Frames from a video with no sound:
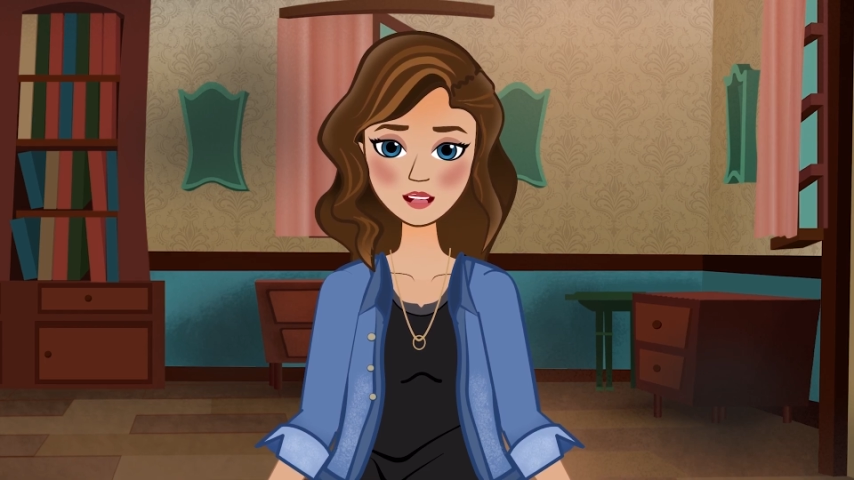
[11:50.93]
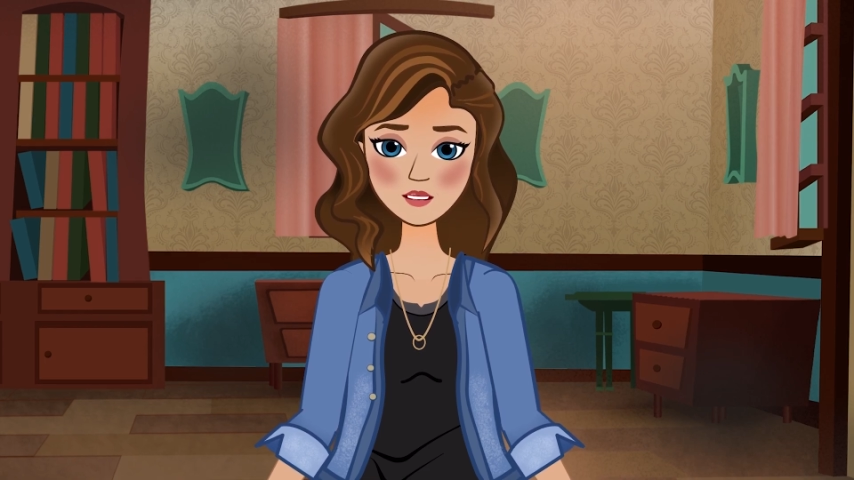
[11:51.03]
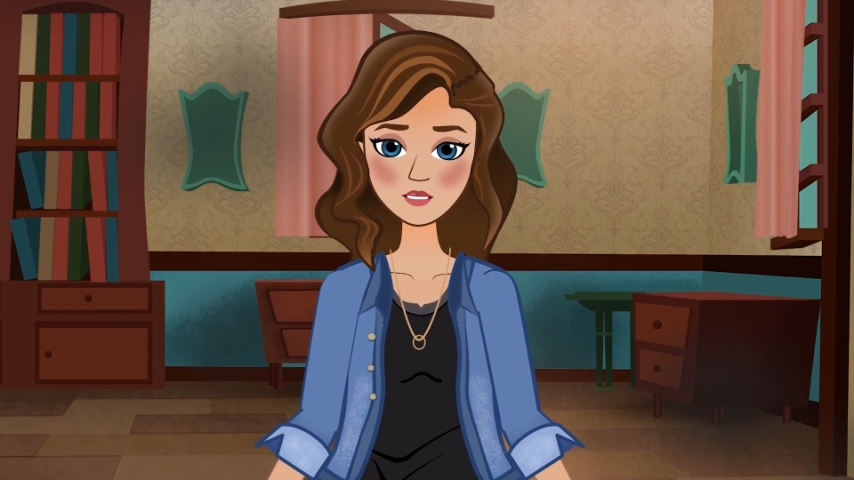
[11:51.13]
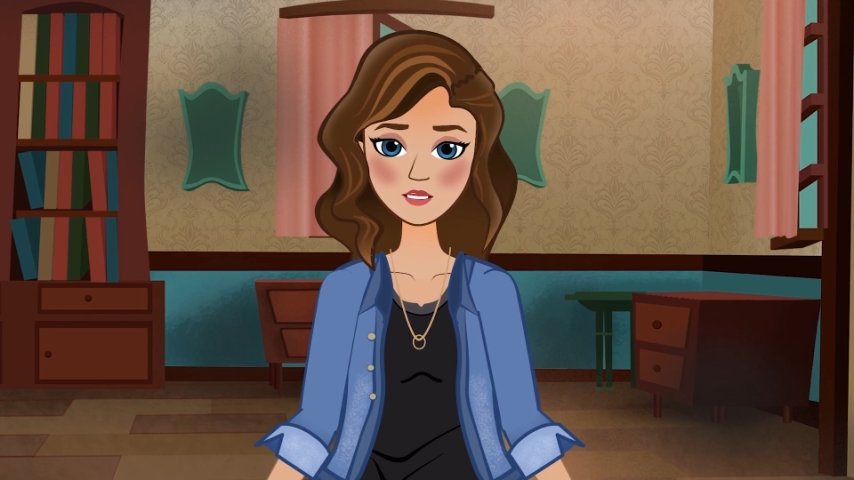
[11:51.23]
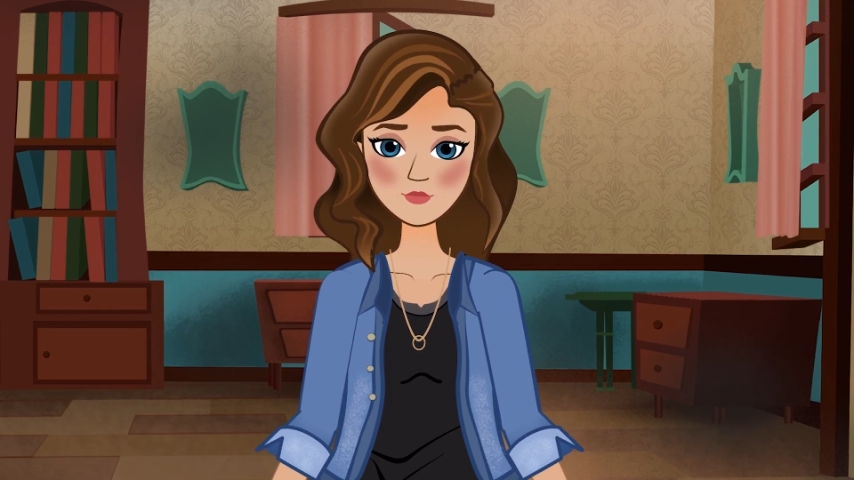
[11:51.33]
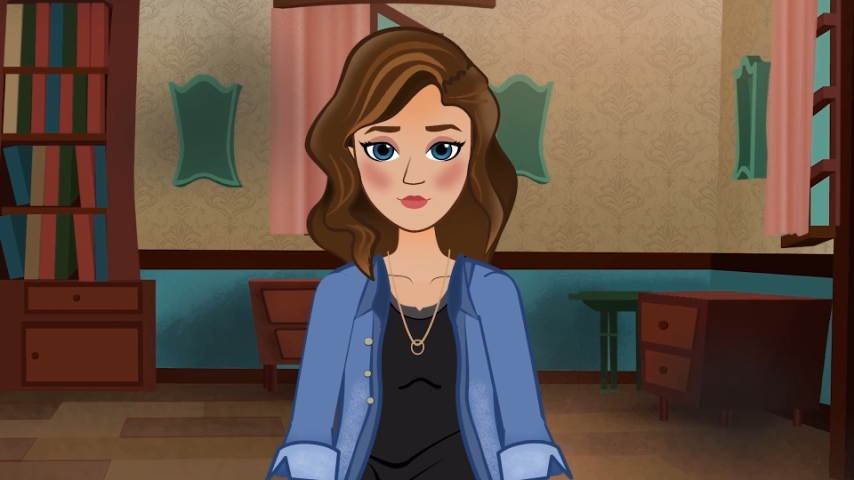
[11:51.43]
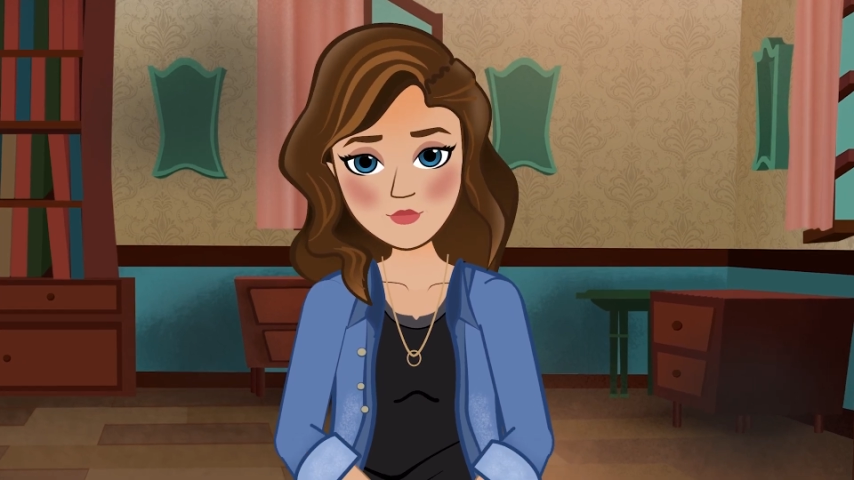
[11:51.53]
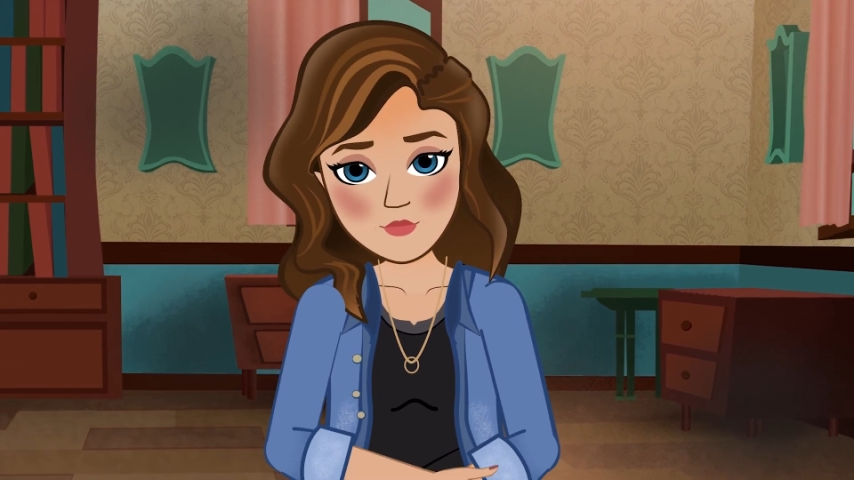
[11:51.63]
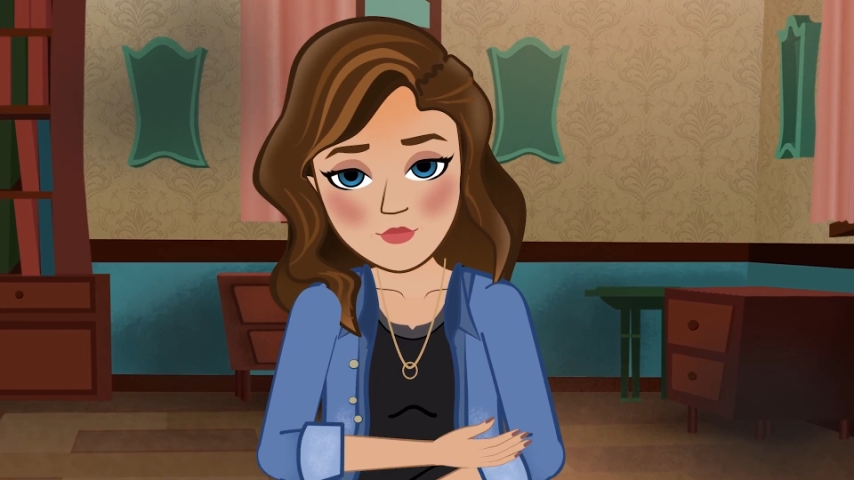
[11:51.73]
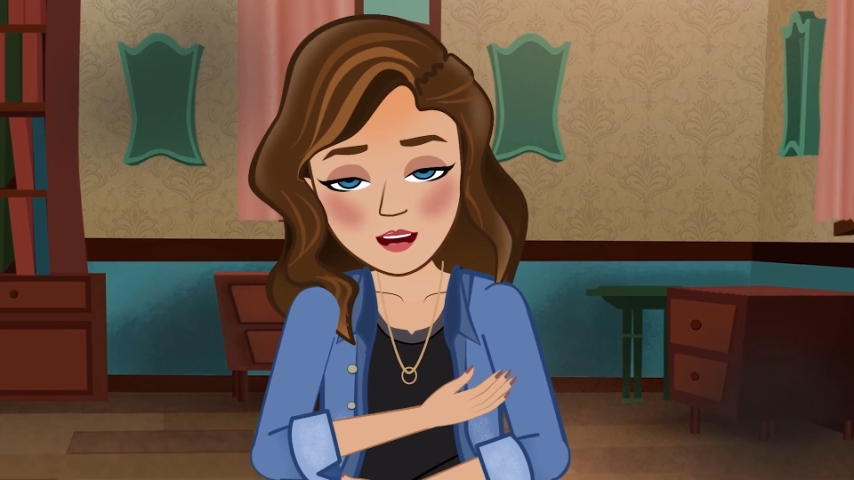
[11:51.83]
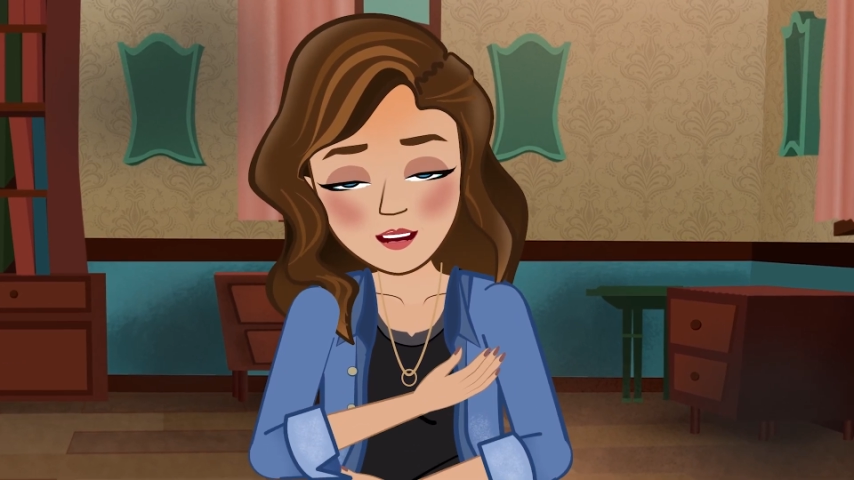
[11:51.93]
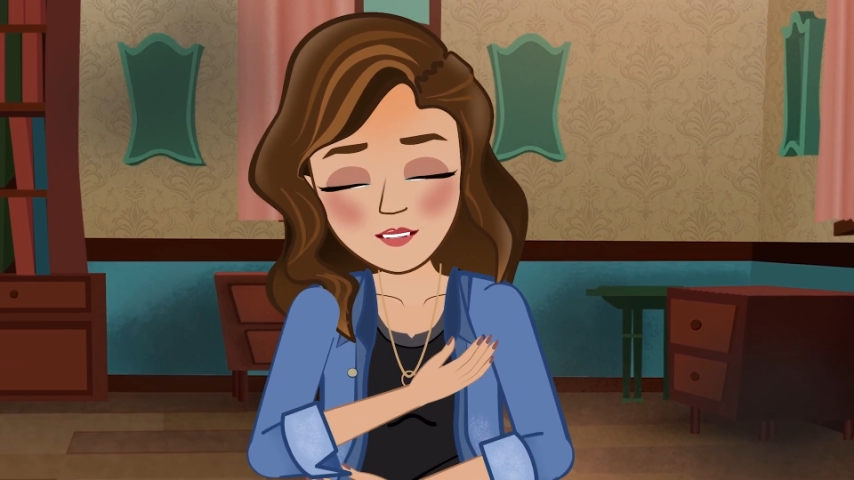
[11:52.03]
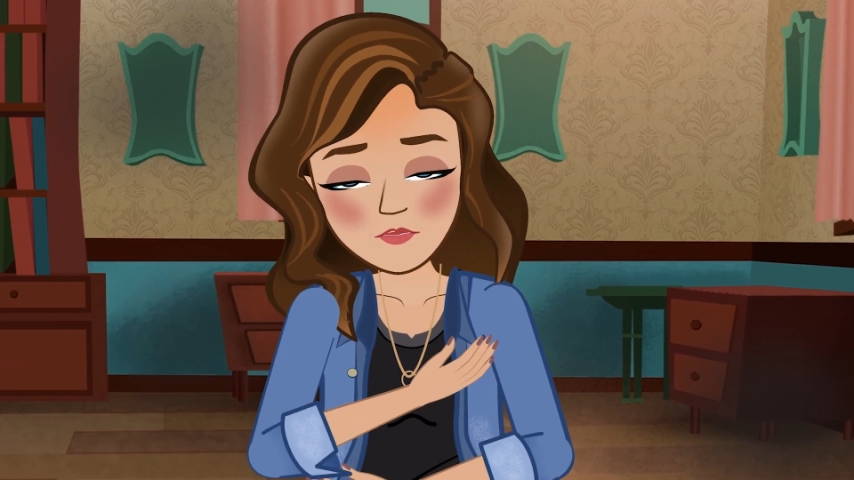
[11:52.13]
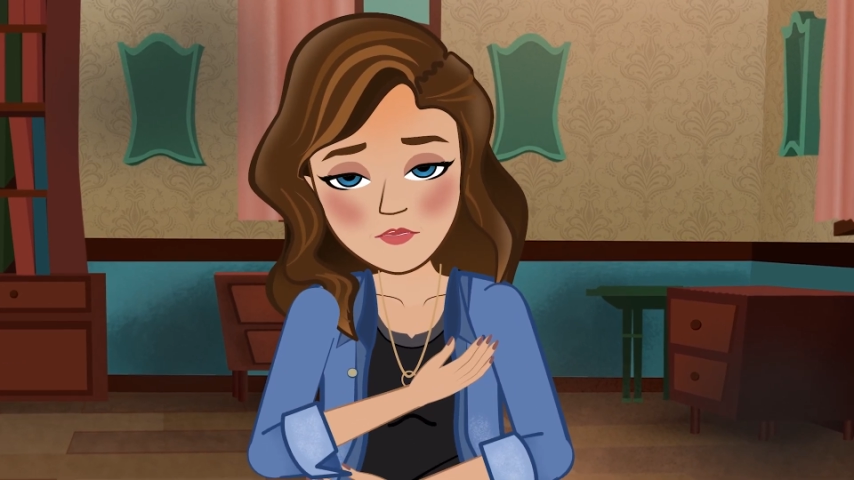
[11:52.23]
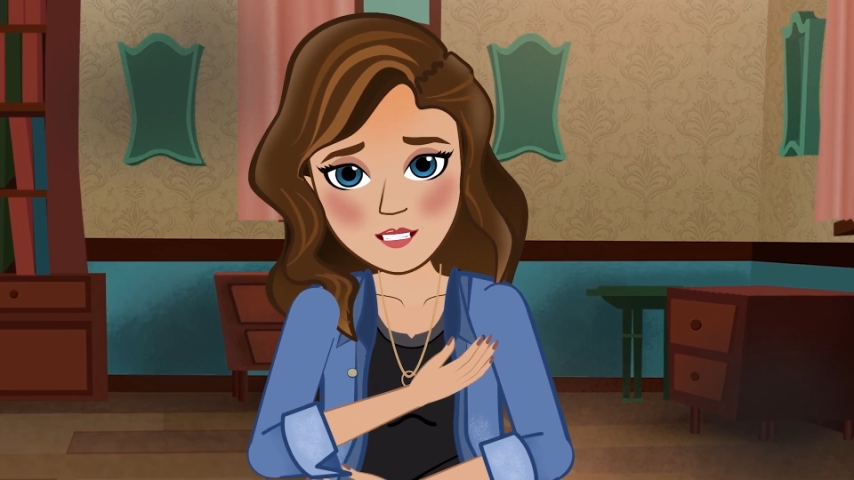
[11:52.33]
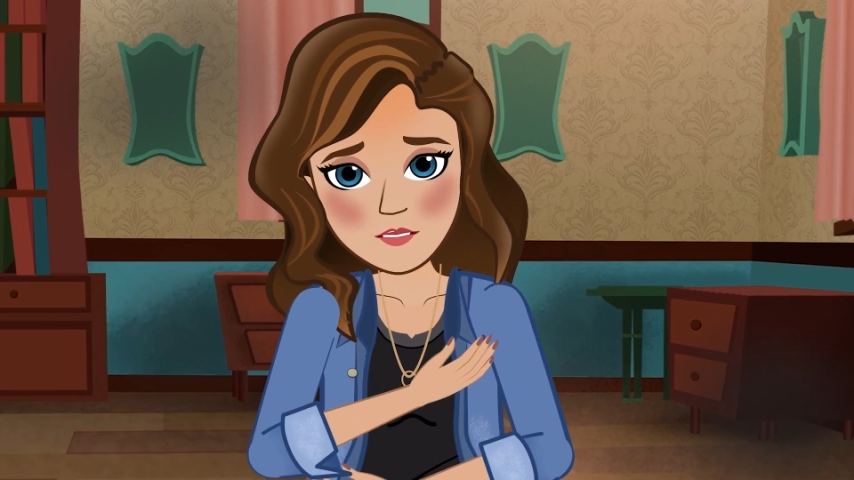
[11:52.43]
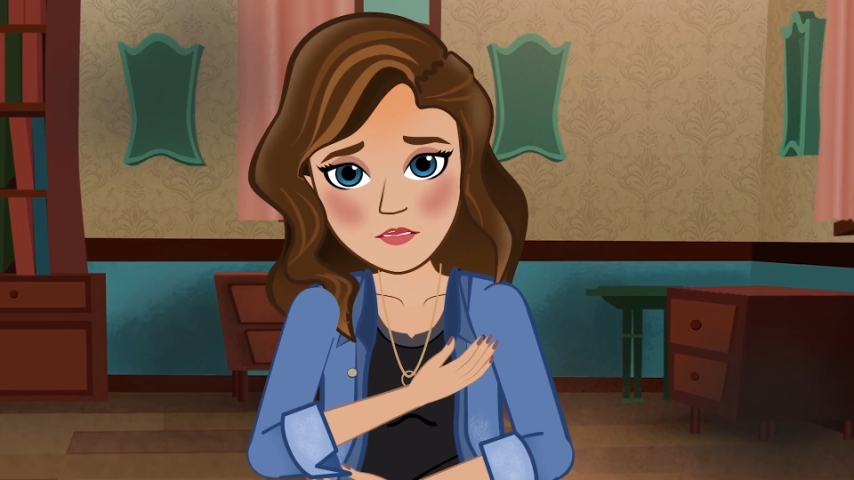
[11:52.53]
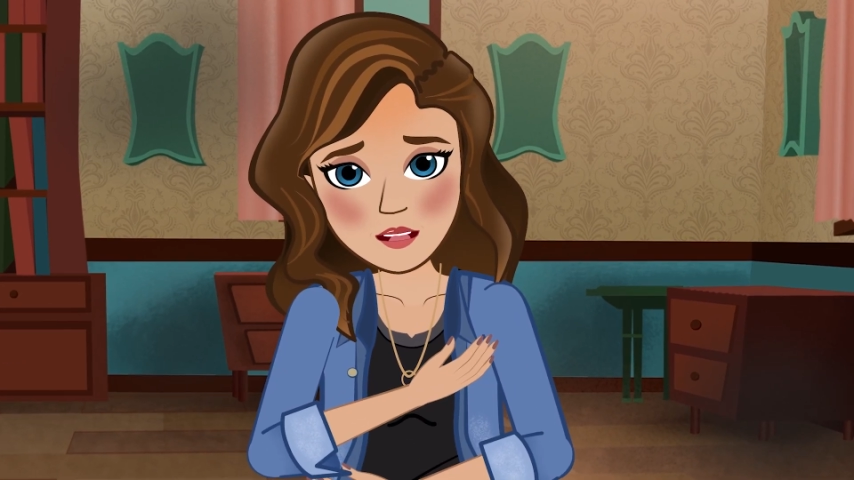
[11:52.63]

myself. My name is